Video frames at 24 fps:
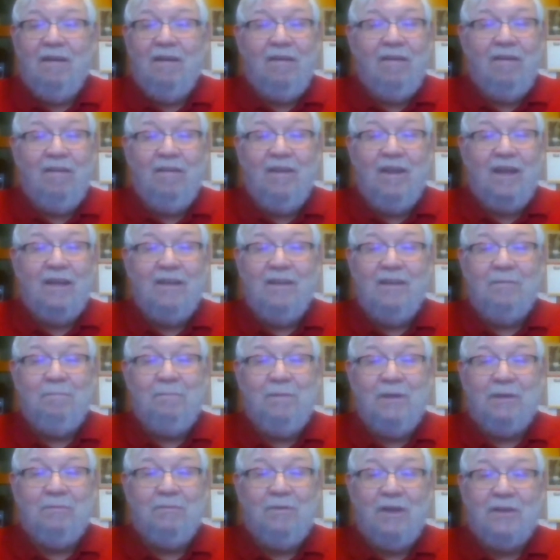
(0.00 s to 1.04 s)
are not in a
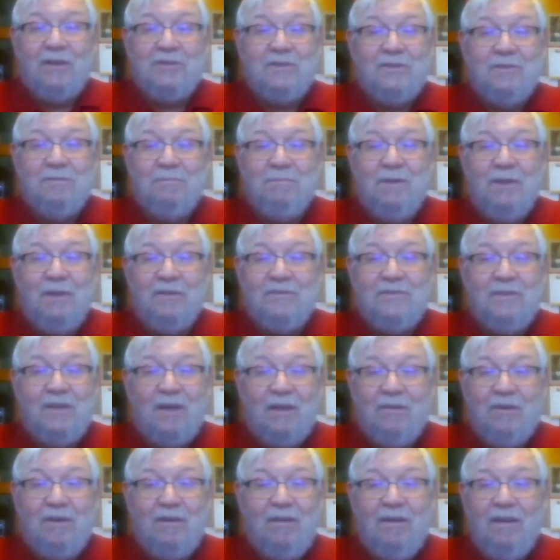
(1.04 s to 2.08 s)
big rush to be a
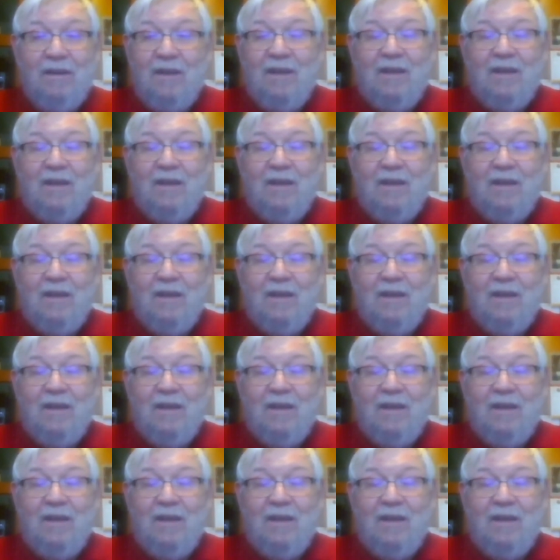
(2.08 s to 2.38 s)
seller.